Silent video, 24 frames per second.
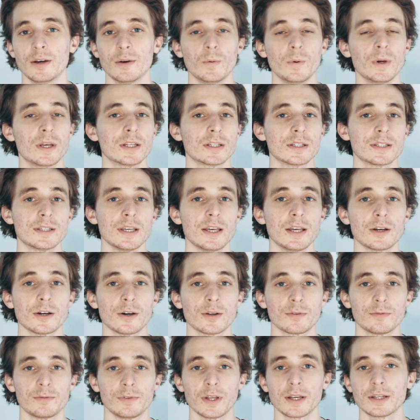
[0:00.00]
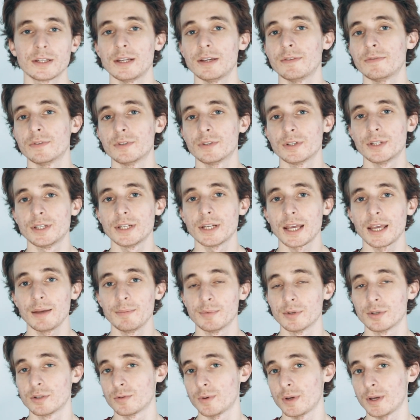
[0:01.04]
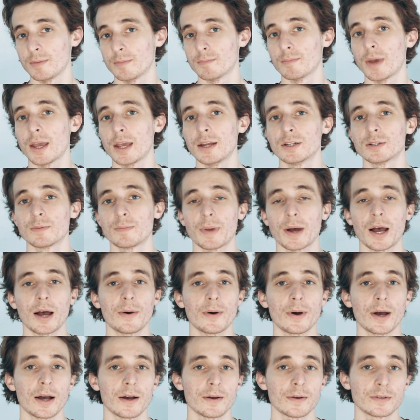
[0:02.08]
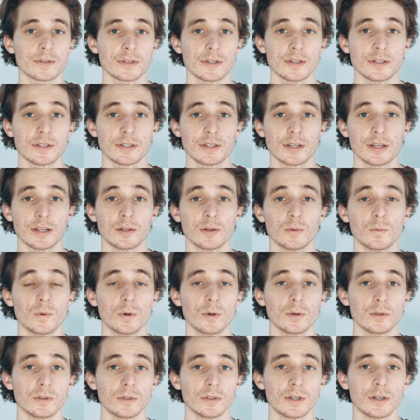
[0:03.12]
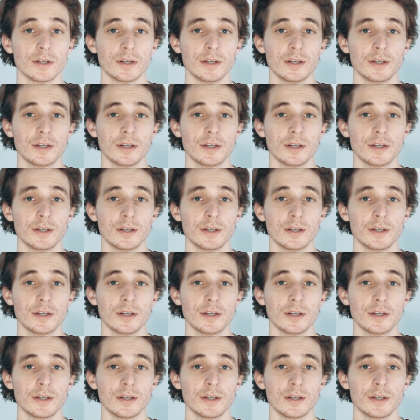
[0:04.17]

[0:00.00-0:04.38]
We can see conflict even today between major powerhouses in the world.